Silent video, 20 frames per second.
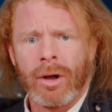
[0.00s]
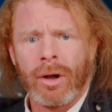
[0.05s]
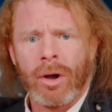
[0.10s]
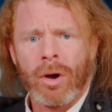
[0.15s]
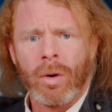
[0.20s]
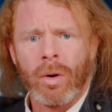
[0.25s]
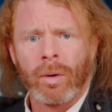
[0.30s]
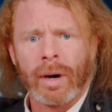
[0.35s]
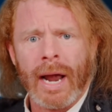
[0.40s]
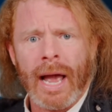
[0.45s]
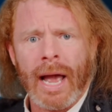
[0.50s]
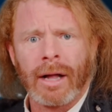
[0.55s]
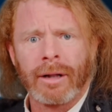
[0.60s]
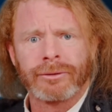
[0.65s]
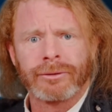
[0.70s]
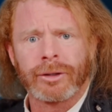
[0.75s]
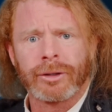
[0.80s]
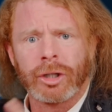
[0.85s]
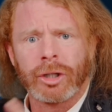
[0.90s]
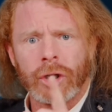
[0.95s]
or
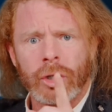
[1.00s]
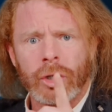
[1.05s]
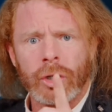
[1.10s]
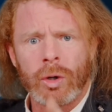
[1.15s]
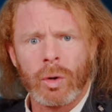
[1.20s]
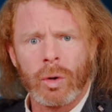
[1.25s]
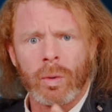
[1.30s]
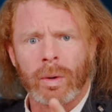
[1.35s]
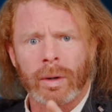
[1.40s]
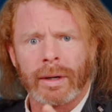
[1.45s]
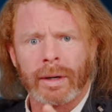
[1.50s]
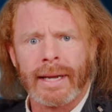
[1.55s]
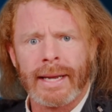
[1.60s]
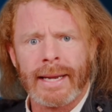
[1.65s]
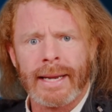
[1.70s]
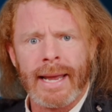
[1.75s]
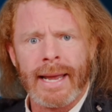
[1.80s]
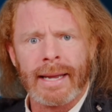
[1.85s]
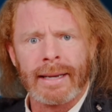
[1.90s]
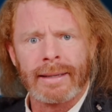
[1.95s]
else you're
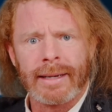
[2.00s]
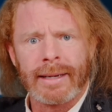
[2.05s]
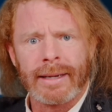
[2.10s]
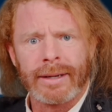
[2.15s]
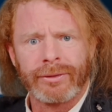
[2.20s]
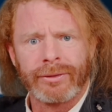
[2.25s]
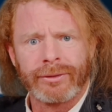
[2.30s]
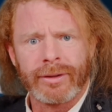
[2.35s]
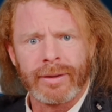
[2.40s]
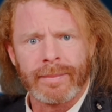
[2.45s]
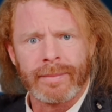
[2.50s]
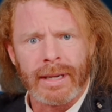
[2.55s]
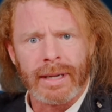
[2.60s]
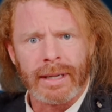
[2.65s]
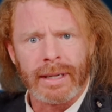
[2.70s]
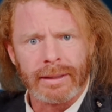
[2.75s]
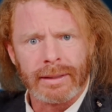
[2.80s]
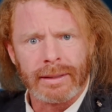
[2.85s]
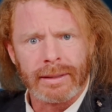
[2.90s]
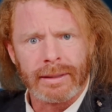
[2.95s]
an anti Semite.